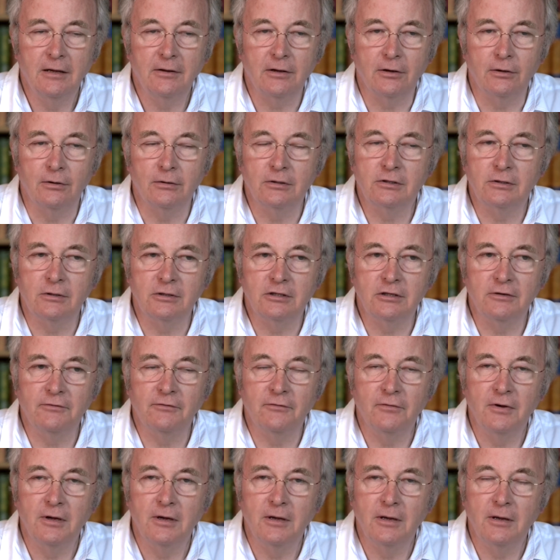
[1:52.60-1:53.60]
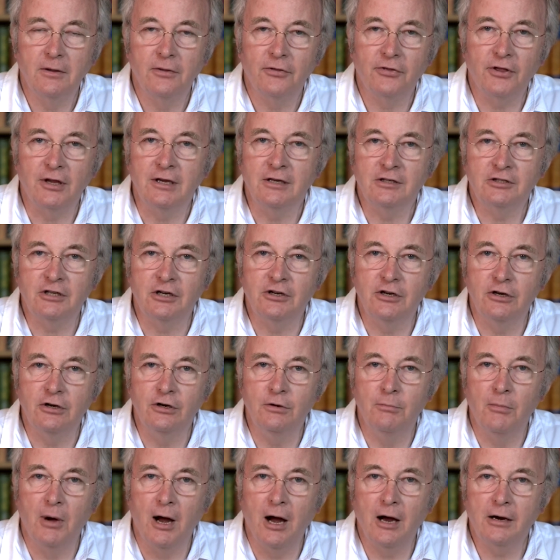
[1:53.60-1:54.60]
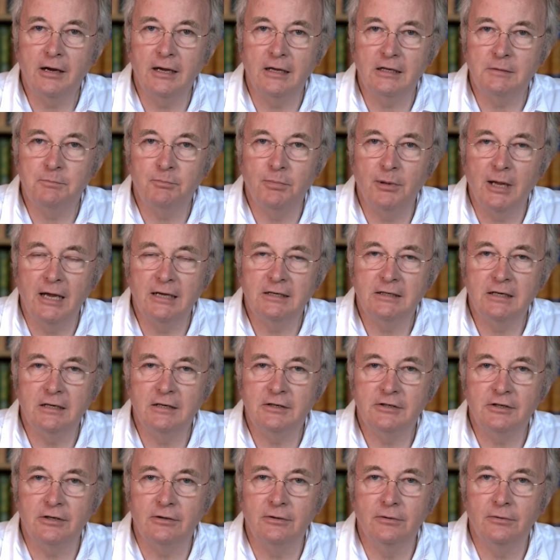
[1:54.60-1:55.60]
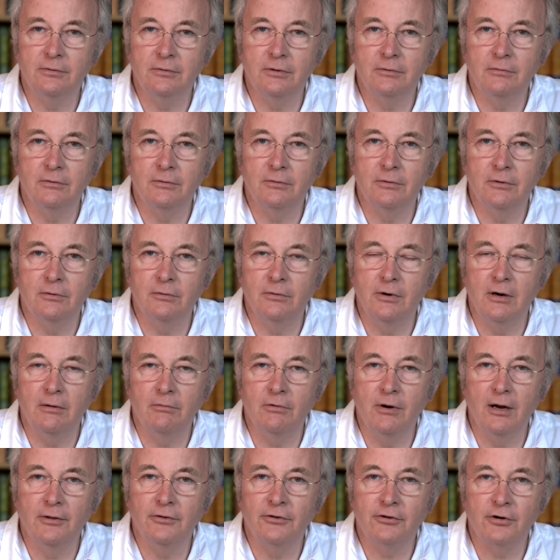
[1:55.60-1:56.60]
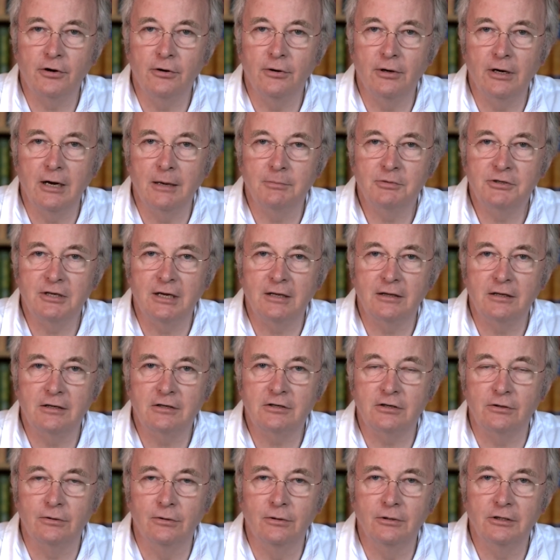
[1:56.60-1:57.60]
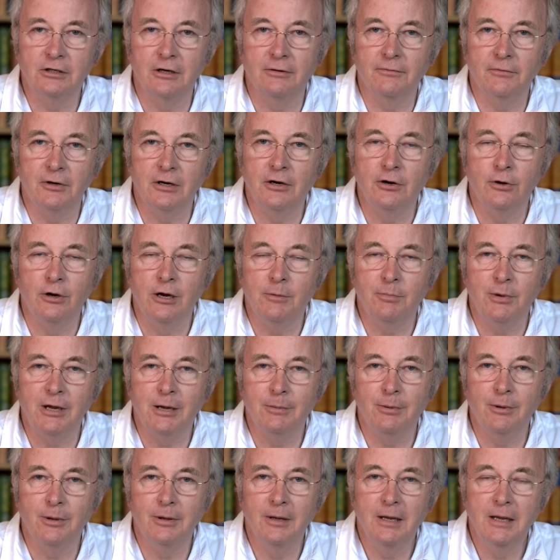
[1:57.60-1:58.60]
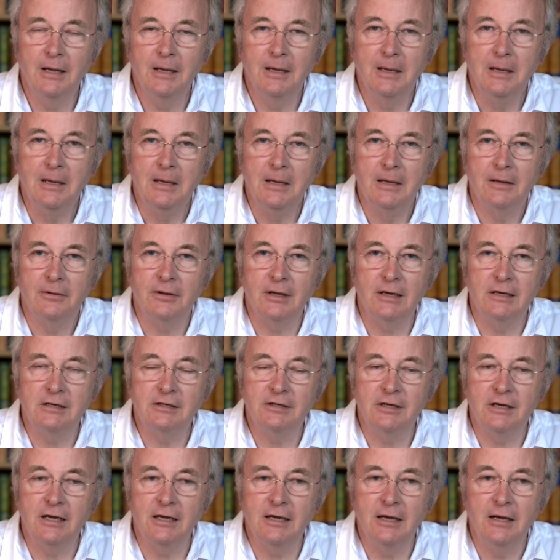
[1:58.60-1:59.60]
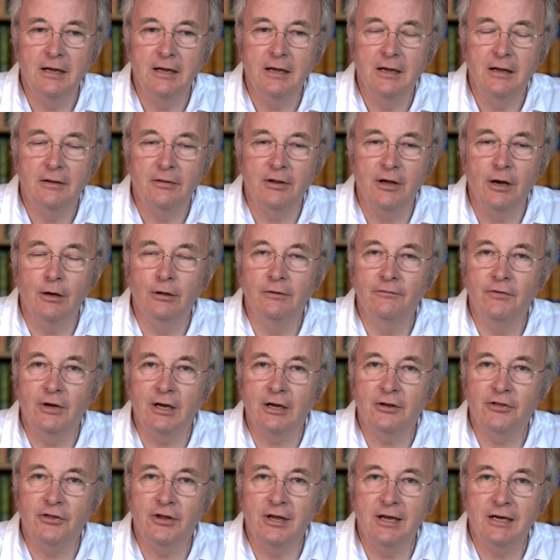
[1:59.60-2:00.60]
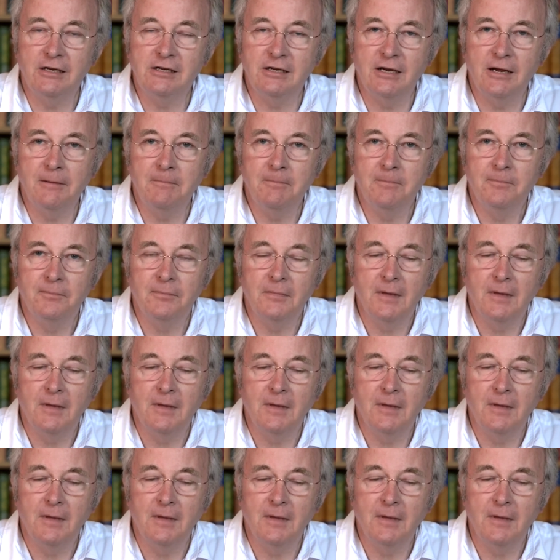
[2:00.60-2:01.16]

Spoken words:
There are all sorts of things to do, marketplaces to run through and upset the stalls of and annoy people. There's the Old Vic Theatre.